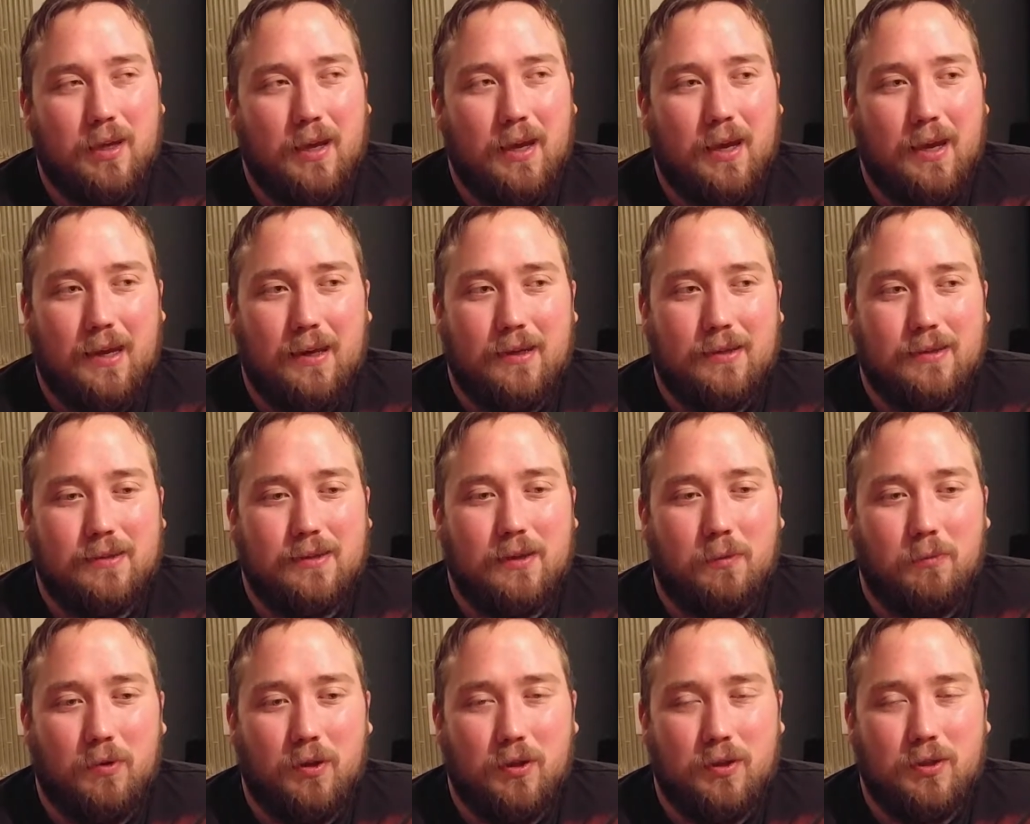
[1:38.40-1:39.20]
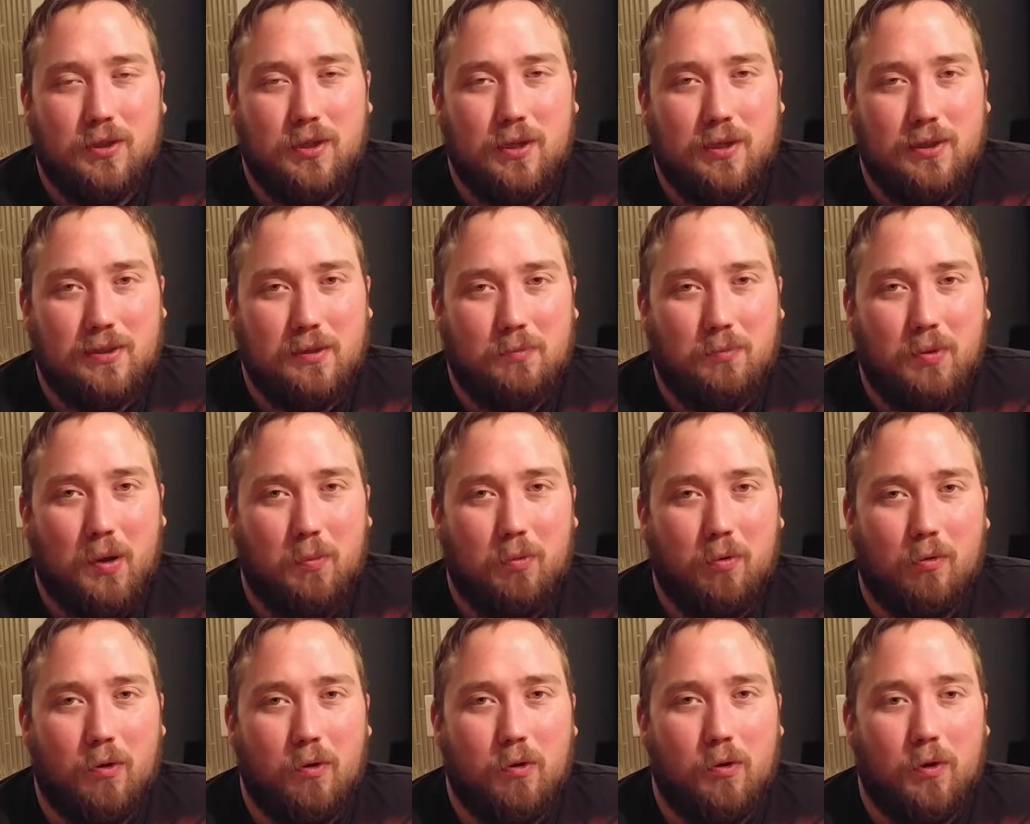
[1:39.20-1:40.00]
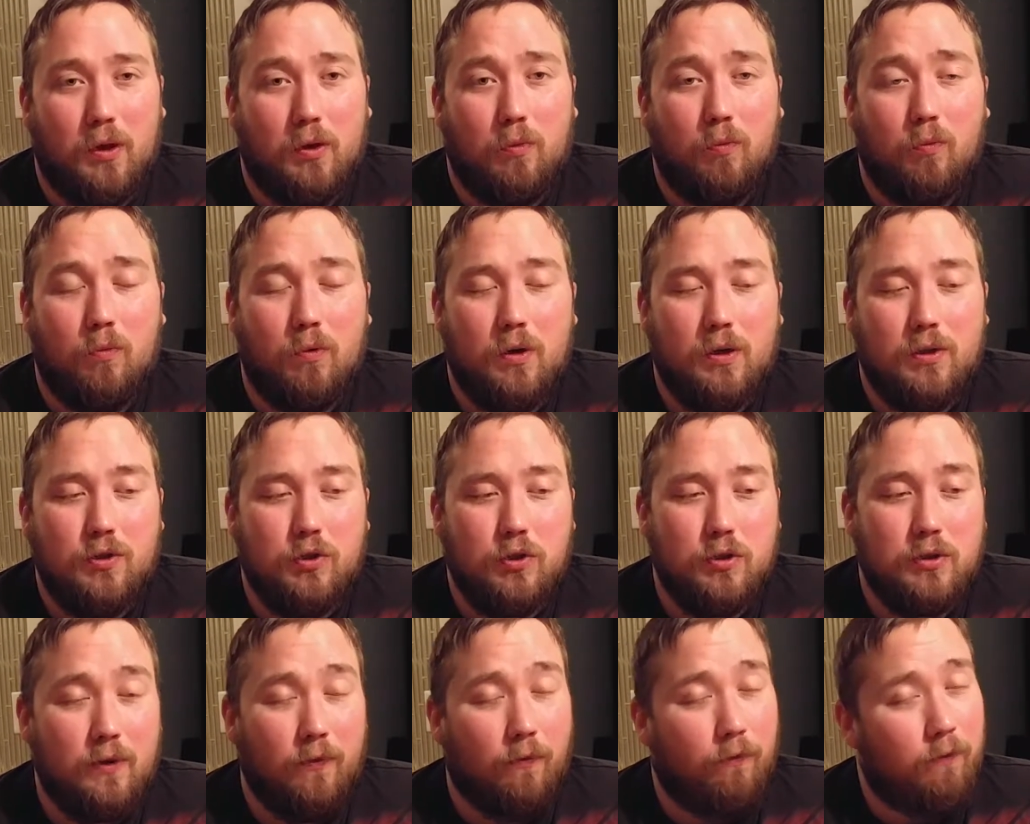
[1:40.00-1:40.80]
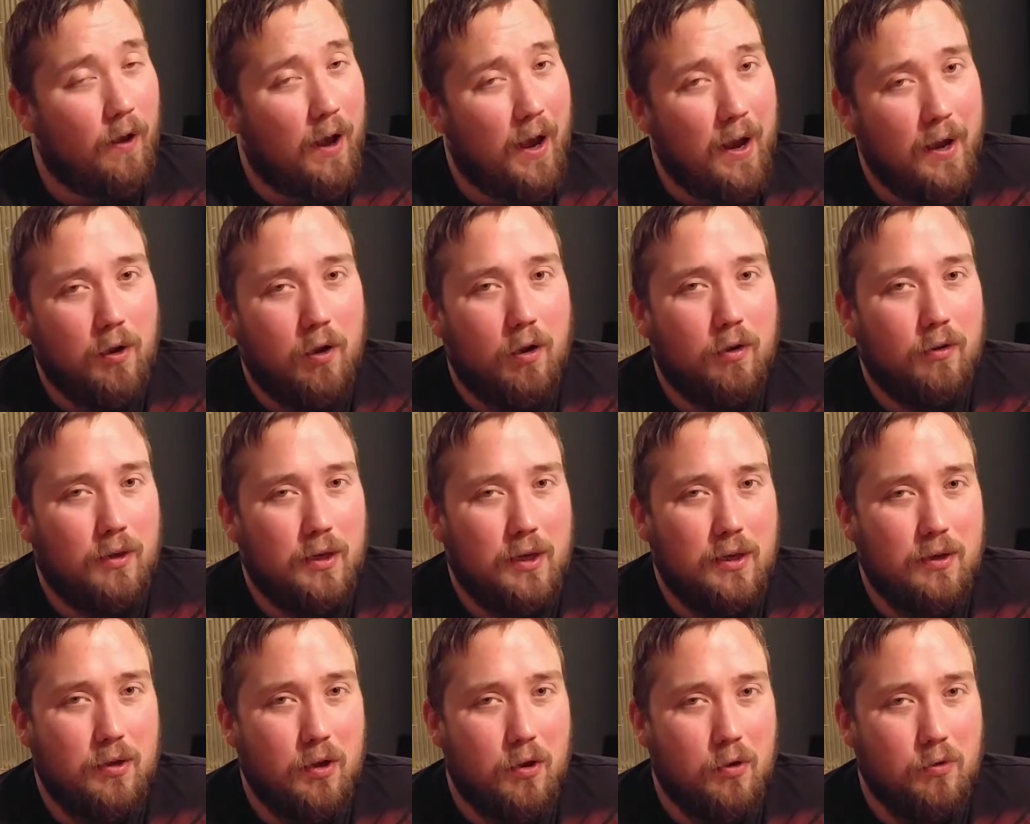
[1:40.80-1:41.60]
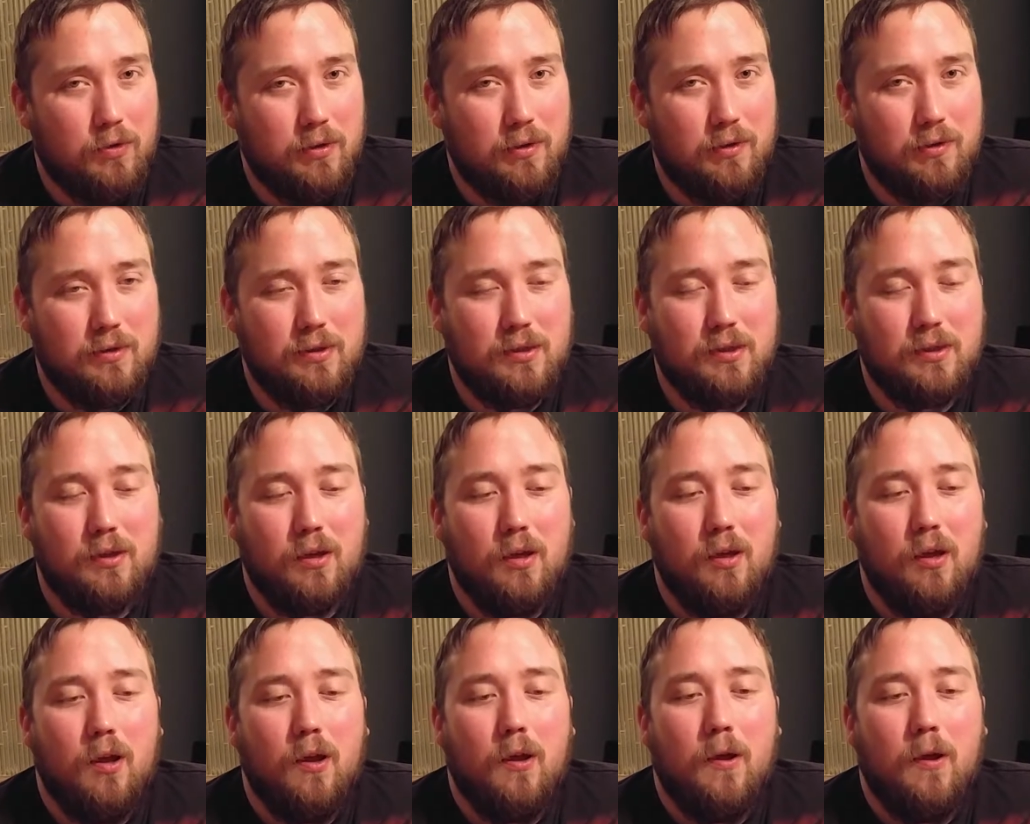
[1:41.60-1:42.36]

ate some of the cheese and pepperoni, which is fine on ketosis